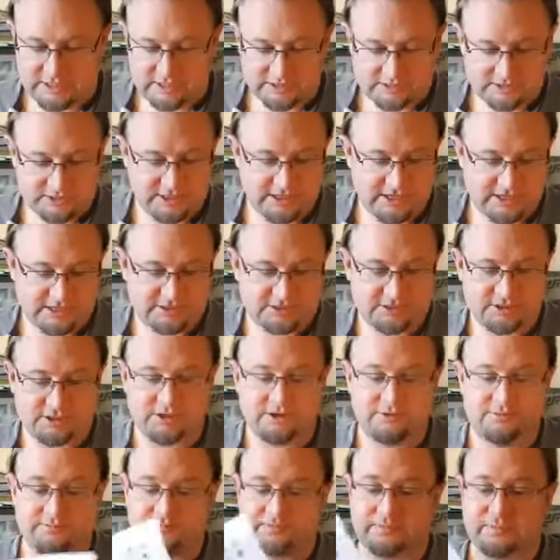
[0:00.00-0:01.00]
So yeah,
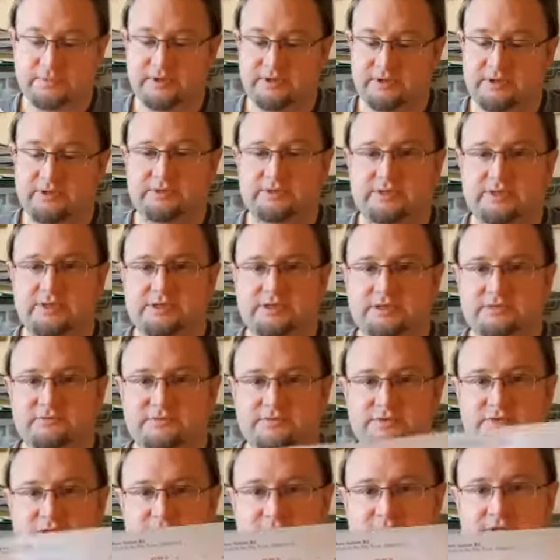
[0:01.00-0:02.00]
so that's
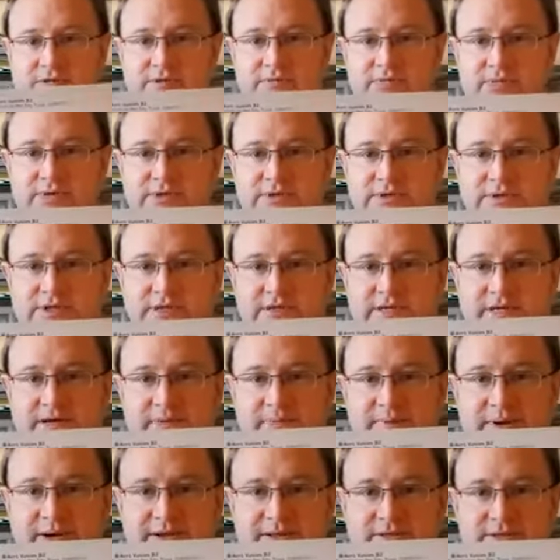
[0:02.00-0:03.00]
obviously all the
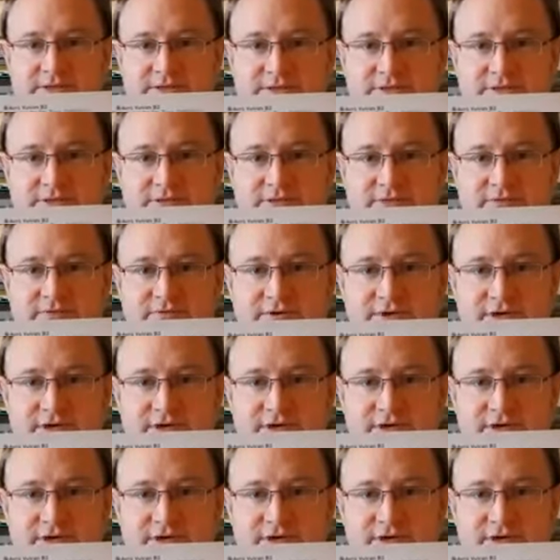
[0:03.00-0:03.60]
decal patterns and stuff,